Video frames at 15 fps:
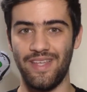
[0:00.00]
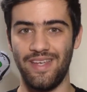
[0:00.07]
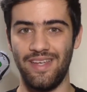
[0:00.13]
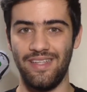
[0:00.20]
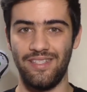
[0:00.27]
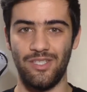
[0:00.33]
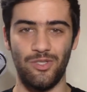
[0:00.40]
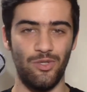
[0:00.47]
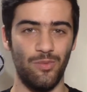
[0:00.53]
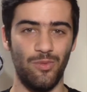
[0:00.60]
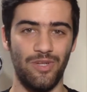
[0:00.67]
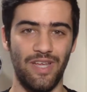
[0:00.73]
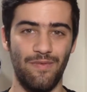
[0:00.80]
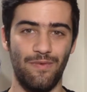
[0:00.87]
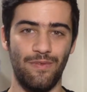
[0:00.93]
It's a suitable
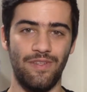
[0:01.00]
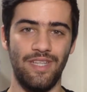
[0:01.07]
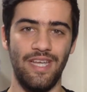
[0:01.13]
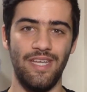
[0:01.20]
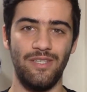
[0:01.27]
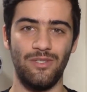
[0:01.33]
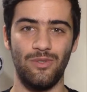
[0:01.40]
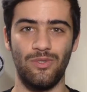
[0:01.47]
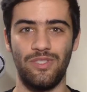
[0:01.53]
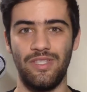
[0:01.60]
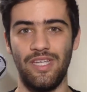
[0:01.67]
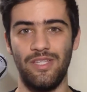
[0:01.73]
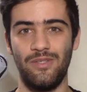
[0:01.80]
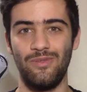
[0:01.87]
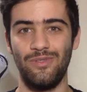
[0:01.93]
game for the day, so
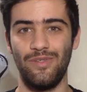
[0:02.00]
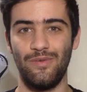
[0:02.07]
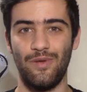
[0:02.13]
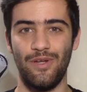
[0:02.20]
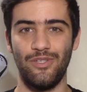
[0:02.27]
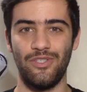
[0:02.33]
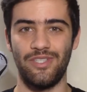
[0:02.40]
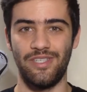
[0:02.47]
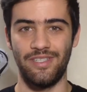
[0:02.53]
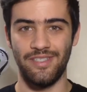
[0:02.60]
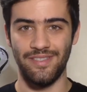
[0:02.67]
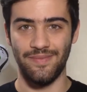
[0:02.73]
stay tuned if you're interested.